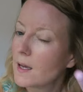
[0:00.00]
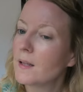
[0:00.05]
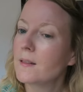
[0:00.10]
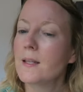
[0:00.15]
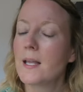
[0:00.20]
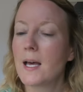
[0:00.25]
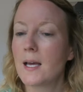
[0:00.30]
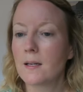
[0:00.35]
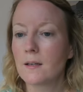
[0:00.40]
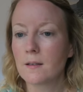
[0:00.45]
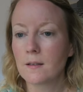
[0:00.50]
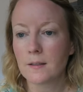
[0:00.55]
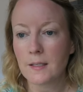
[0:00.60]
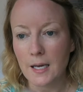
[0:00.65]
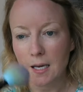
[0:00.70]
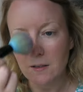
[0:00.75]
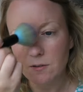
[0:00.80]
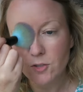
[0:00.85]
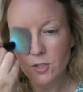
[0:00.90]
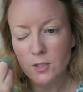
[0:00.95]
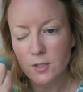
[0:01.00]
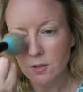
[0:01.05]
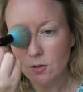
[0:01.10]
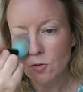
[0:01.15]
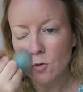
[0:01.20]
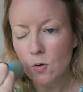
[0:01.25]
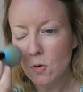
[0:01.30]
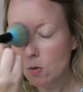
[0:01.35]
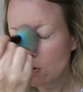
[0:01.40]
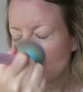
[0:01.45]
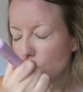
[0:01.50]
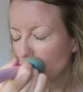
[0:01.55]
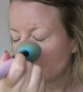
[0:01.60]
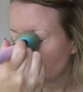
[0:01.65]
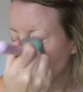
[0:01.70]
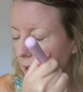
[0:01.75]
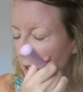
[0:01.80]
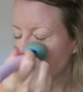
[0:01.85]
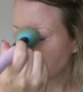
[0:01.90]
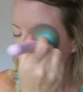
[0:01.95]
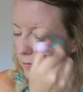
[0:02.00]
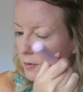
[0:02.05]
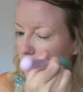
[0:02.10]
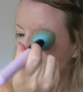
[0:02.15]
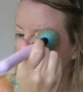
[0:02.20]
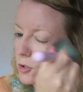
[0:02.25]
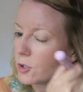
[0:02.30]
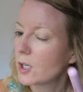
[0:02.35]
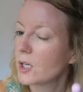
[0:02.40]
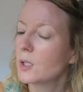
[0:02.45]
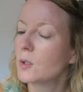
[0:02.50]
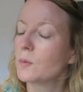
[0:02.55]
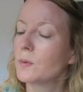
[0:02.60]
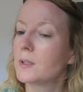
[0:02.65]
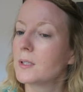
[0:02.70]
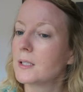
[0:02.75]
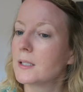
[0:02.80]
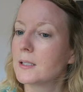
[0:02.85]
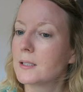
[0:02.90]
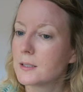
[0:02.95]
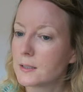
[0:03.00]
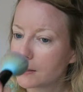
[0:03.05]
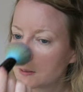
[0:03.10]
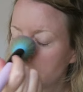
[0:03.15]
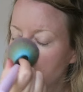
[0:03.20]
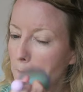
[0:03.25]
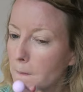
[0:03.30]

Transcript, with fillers: And then, yeah, just all over the show with this.